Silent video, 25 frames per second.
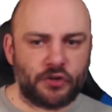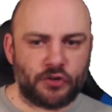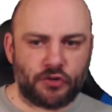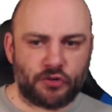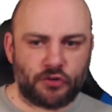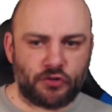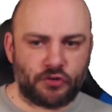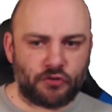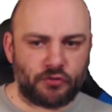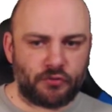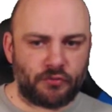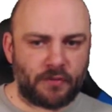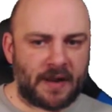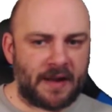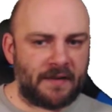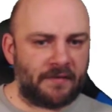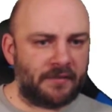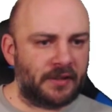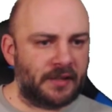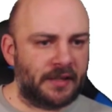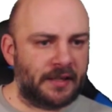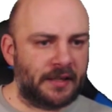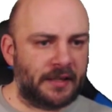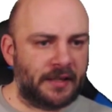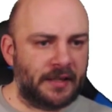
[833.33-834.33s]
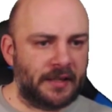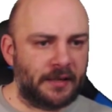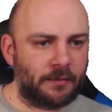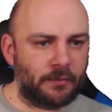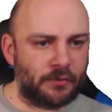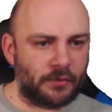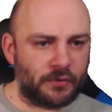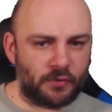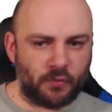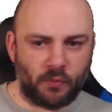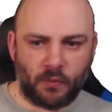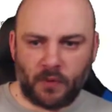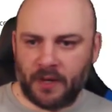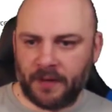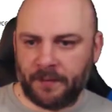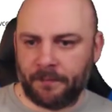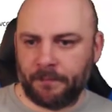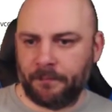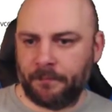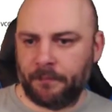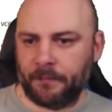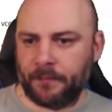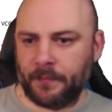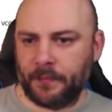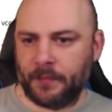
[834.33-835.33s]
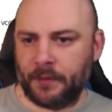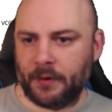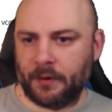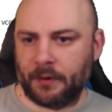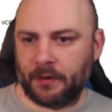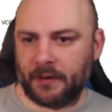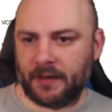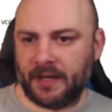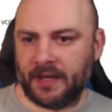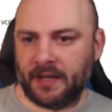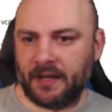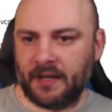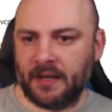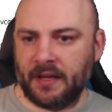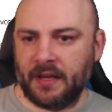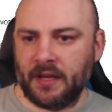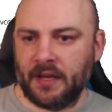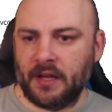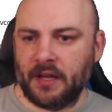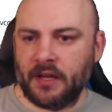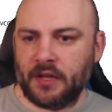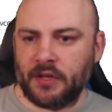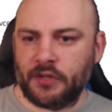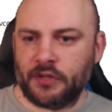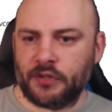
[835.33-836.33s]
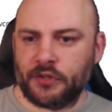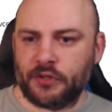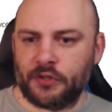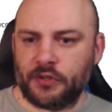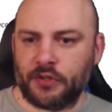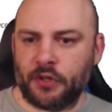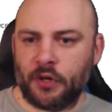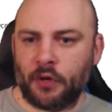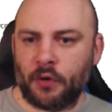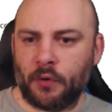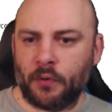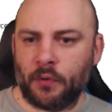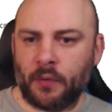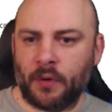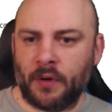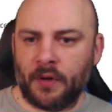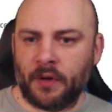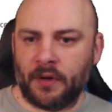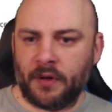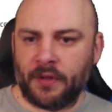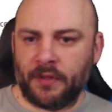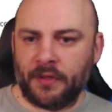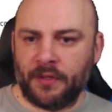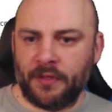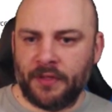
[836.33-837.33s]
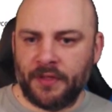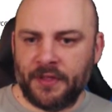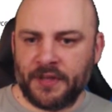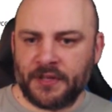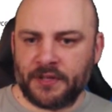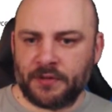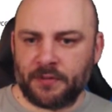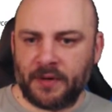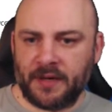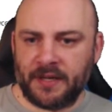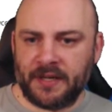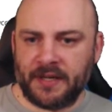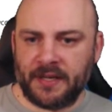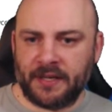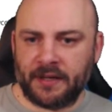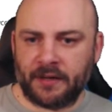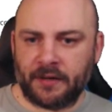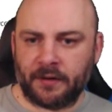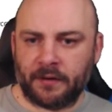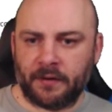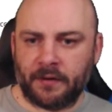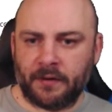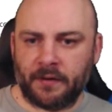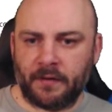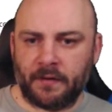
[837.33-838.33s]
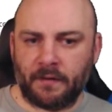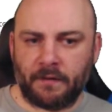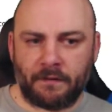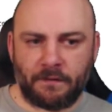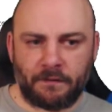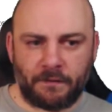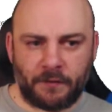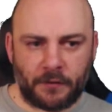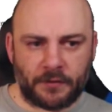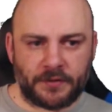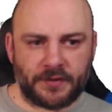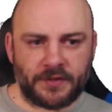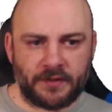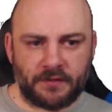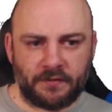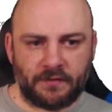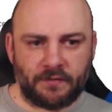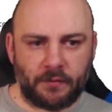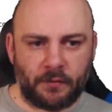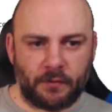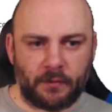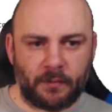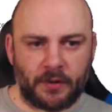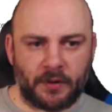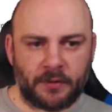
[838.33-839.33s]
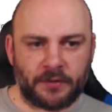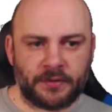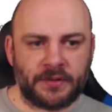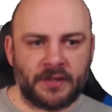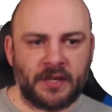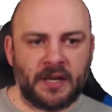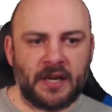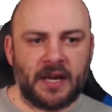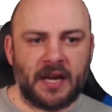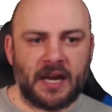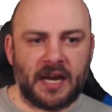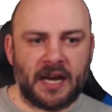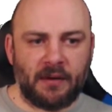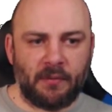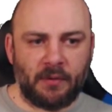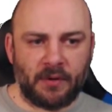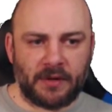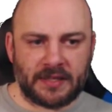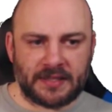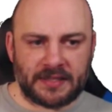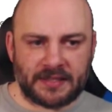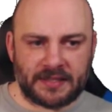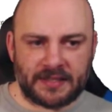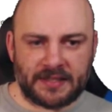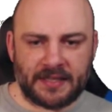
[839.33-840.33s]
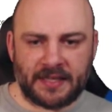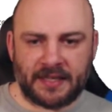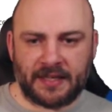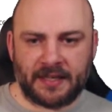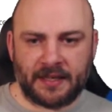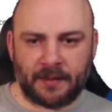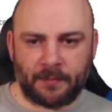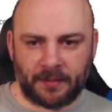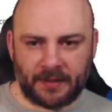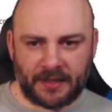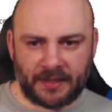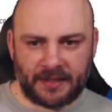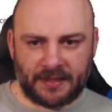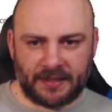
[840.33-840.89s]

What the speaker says: Traveling equals 1. Okay. So this right here, first and foremost, I want to set it up like